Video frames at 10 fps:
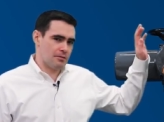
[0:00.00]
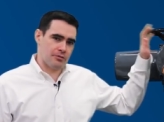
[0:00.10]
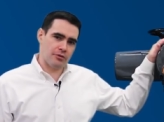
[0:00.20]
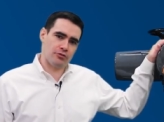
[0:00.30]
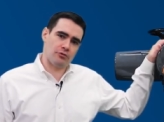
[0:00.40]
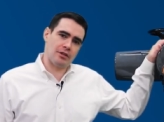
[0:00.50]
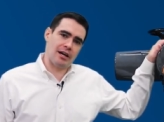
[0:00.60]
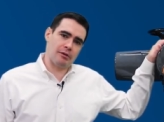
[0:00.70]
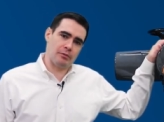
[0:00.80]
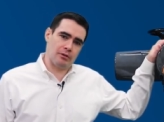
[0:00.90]
This
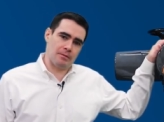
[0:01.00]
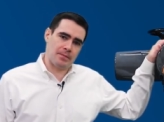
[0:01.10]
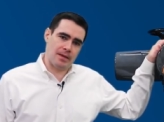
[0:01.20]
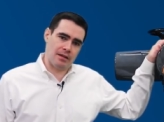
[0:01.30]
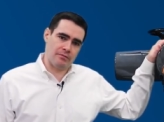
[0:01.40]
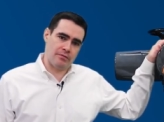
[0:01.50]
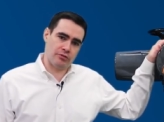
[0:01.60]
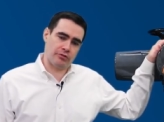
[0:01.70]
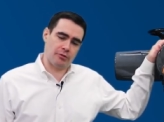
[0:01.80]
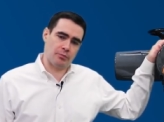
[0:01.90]
reliable and
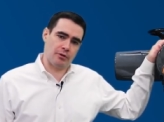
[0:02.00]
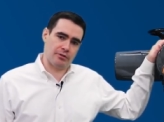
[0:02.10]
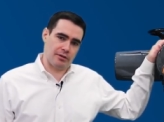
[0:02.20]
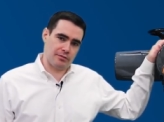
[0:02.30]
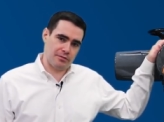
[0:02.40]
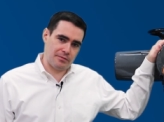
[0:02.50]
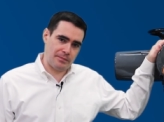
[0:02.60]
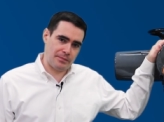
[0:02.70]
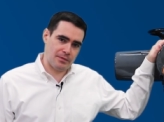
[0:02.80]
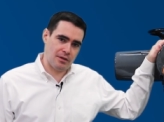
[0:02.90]
versatile product
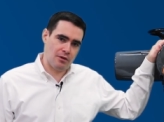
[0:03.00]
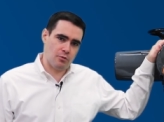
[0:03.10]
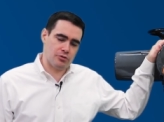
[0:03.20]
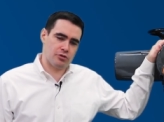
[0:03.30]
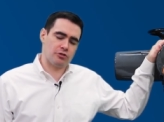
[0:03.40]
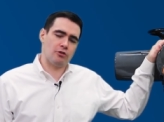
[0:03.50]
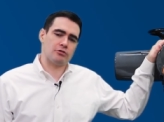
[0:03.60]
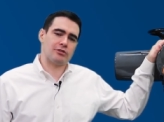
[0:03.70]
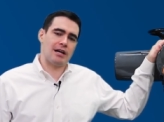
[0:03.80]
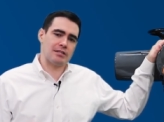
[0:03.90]
was just
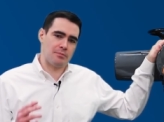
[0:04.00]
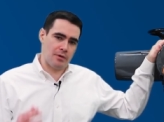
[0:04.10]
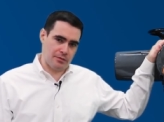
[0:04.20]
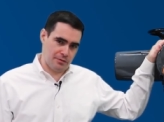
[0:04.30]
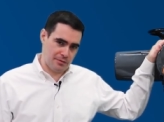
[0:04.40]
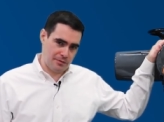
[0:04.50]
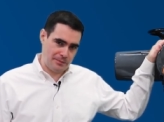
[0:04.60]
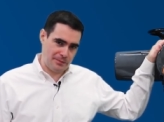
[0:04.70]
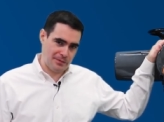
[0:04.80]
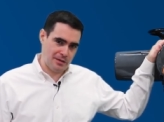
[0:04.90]
launched last month
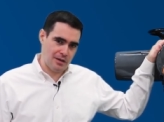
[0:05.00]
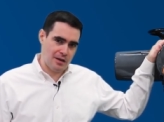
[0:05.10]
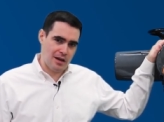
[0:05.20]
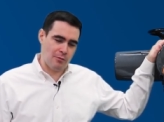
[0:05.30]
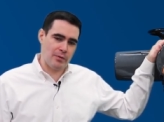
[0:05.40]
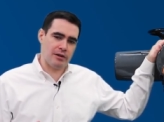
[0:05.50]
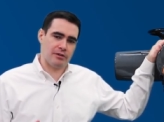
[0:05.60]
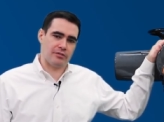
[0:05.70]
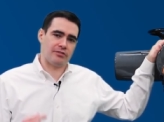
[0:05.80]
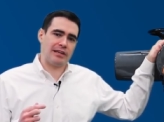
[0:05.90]
and we are
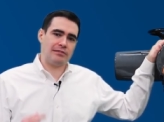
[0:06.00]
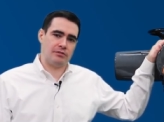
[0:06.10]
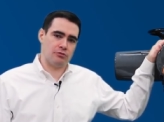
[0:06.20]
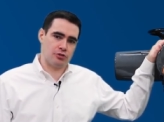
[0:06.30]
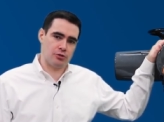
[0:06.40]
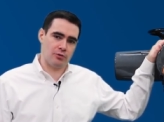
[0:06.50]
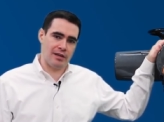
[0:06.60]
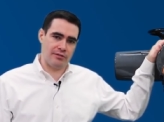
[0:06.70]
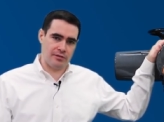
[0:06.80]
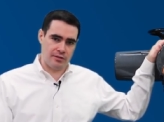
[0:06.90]
excited to
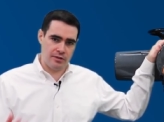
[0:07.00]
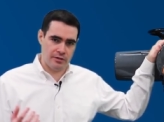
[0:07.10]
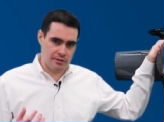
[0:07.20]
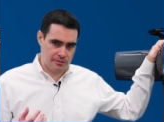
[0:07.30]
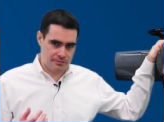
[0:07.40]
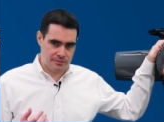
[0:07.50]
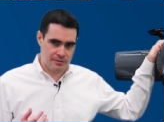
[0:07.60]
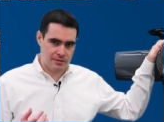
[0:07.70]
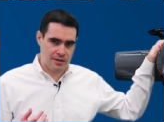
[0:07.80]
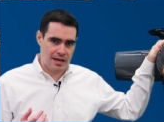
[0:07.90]
showcase it here
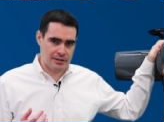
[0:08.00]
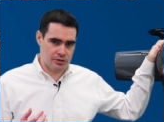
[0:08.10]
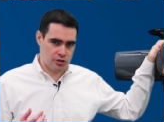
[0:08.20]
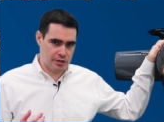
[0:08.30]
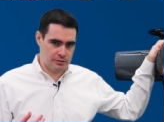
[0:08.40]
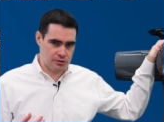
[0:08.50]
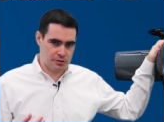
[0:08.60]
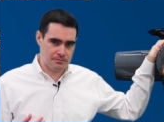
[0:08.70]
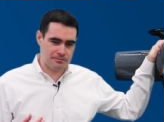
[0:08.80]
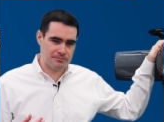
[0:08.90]
at Exchange.